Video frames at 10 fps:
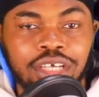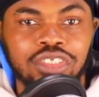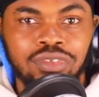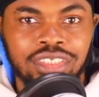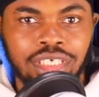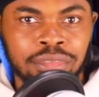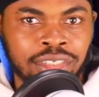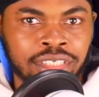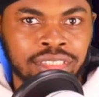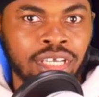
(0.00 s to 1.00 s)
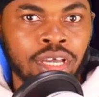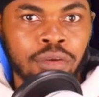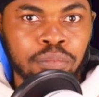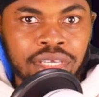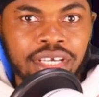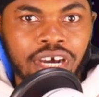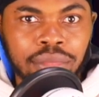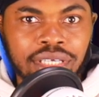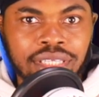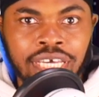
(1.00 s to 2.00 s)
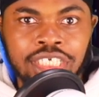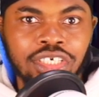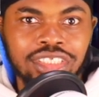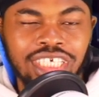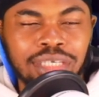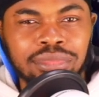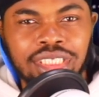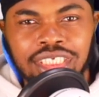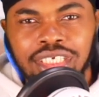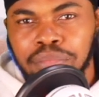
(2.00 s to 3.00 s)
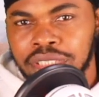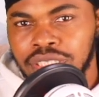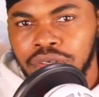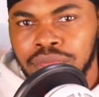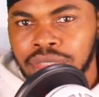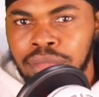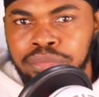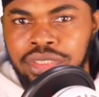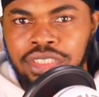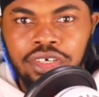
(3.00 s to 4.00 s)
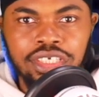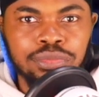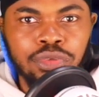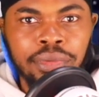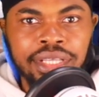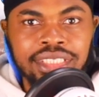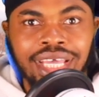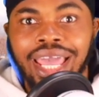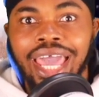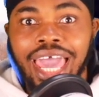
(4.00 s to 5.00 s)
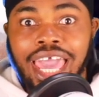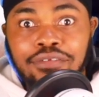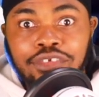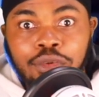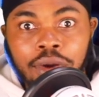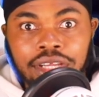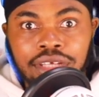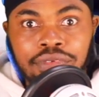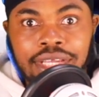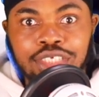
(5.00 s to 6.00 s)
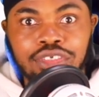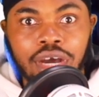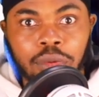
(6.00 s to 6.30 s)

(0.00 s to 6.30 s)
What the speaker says: a stranger, because me coming there, just him taking a picture with me and putting on his moment, everyone in the village knew I